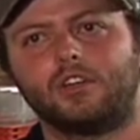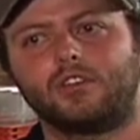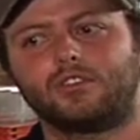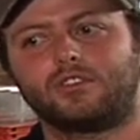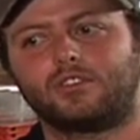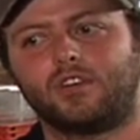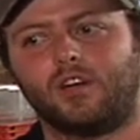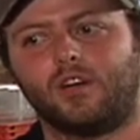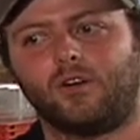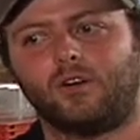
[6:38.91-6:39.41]

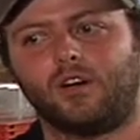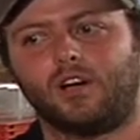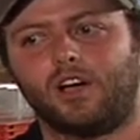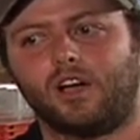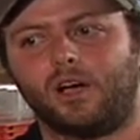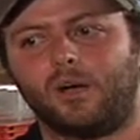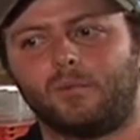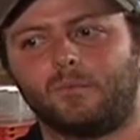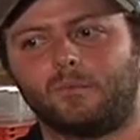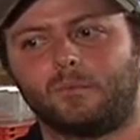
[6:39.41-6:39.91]

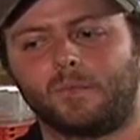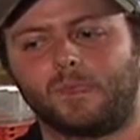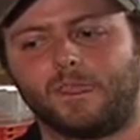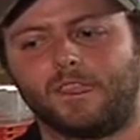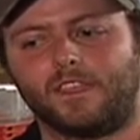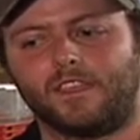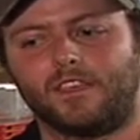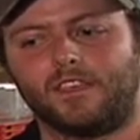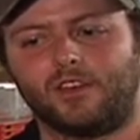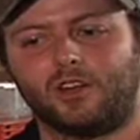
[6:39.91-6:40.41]
So,
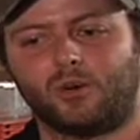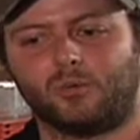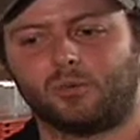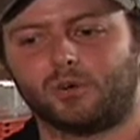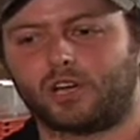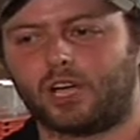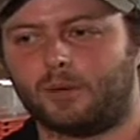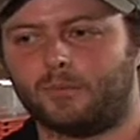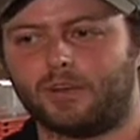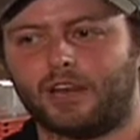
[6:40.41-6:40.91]
you know,
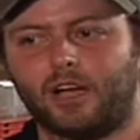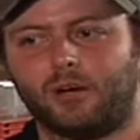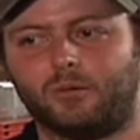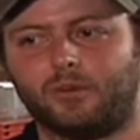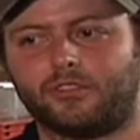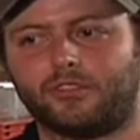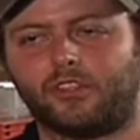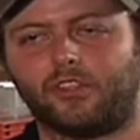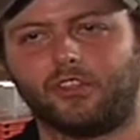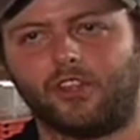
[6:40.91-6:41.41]
we're coming out
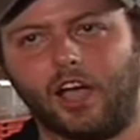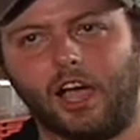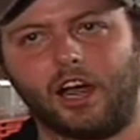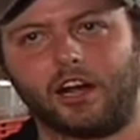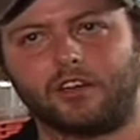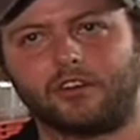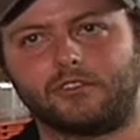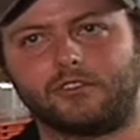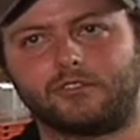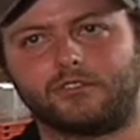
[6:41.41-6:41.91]
with a
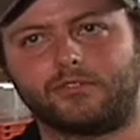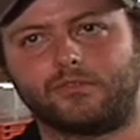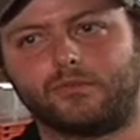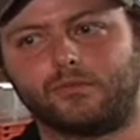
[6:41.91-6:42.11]
lot of